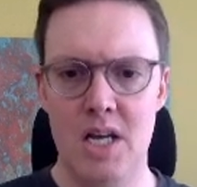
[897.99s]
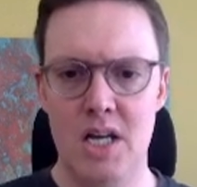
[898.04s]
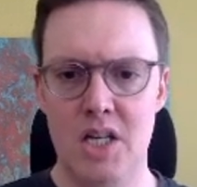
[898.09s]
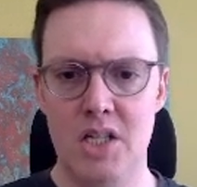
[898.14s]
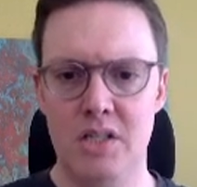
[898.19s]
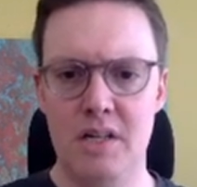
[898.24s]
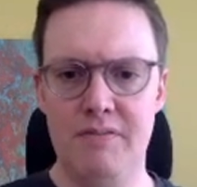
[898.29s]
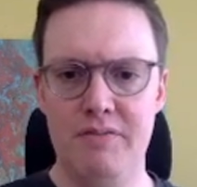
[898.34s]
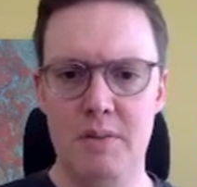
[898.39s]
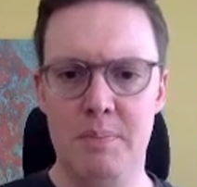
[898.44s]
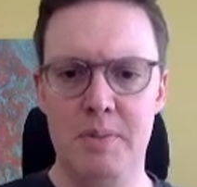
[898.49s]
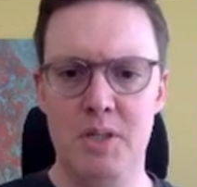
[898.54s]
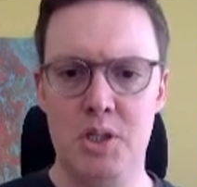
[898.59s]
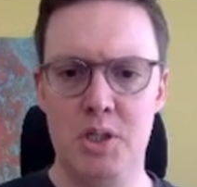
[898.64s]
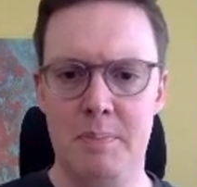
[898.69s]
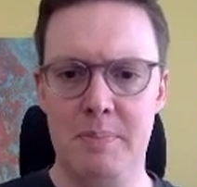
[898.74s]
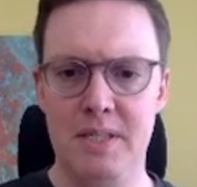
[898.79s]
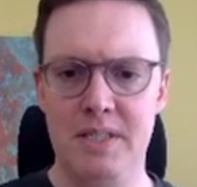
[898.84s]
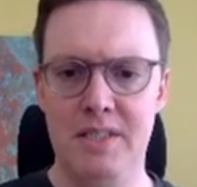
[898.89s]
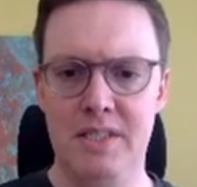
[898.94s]
So after
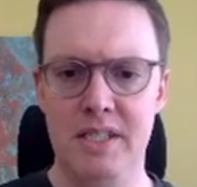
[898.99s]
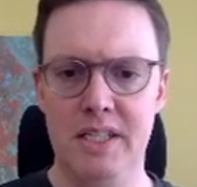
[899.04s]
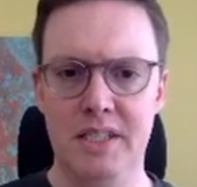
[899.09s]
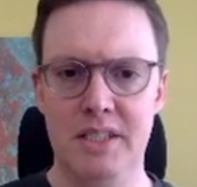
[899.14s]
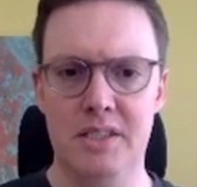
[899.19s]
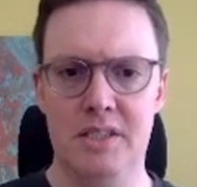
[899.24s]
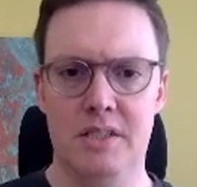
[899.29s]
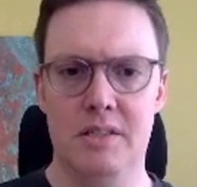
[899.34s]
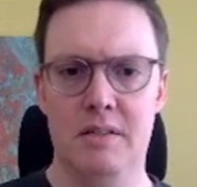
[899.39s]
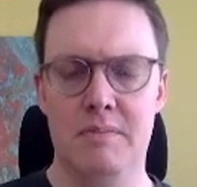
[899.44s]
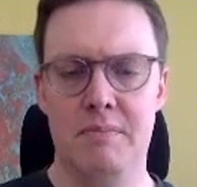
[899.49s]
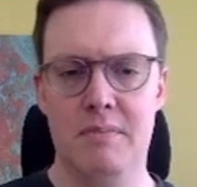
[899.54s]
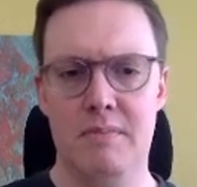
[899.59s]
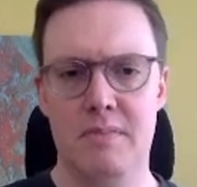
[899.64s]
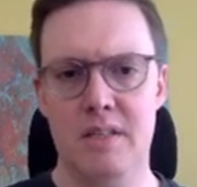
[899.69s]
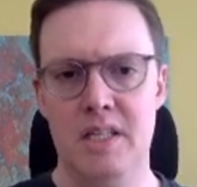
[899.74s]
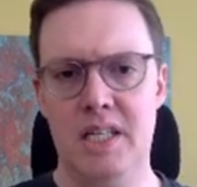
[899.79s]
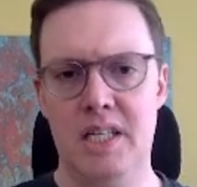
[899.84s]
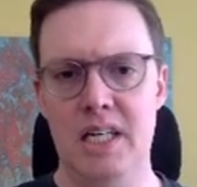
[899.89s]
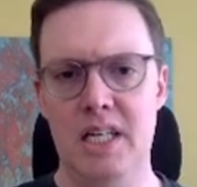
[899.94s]
bishop e6,
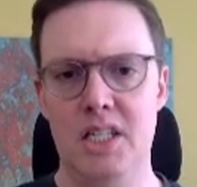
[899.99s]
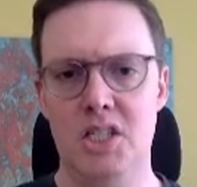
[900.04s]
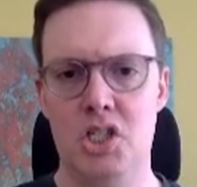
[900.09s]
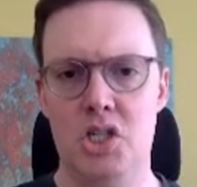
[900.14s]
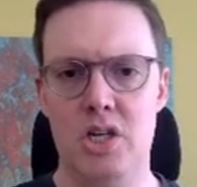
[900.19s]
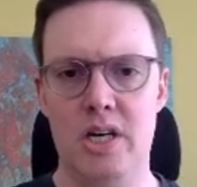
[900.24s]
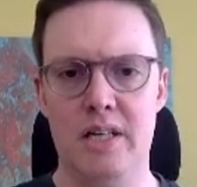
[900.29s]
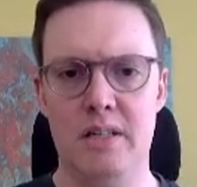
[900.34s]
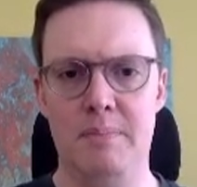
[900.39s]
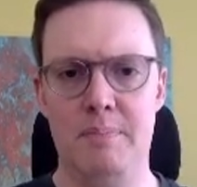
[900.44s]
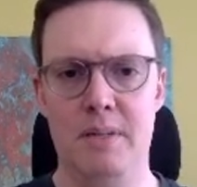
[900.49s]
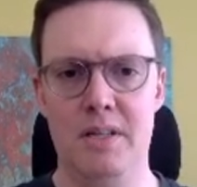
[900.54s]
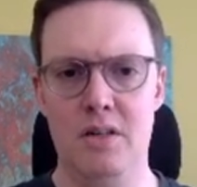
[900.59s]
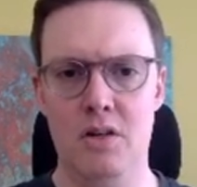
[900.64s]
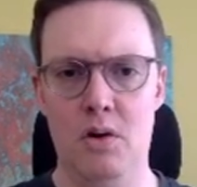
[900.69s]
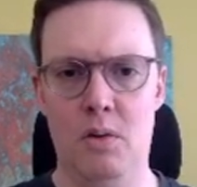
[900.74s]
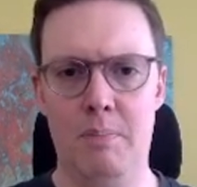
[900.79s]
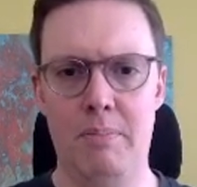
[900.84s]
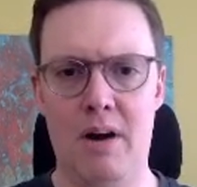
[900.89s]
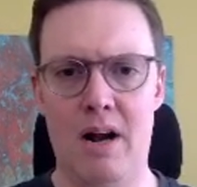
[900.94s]
The king is checked, but
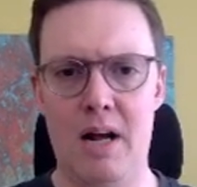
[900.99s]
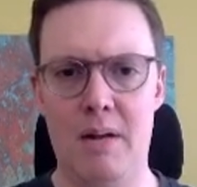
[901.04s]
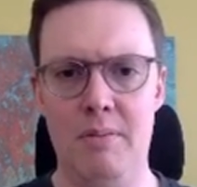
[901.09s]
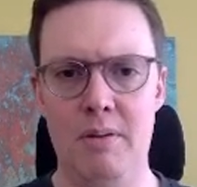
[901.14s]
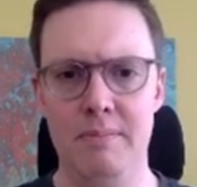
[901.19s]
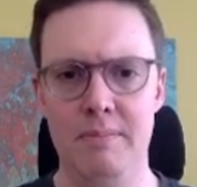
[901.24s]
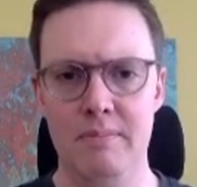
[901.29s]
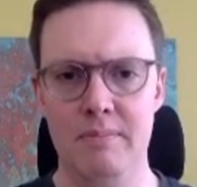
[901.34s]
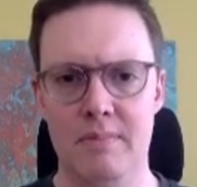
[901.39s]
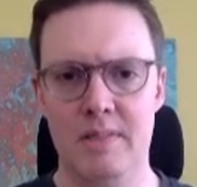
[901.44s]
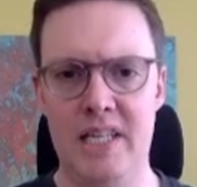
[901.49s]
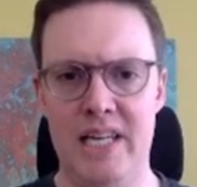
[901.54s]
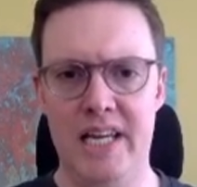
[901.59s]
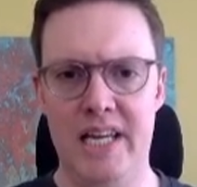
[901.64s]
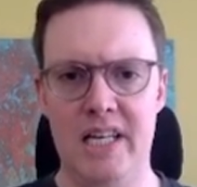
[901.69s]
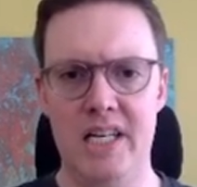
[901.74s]
no problem. King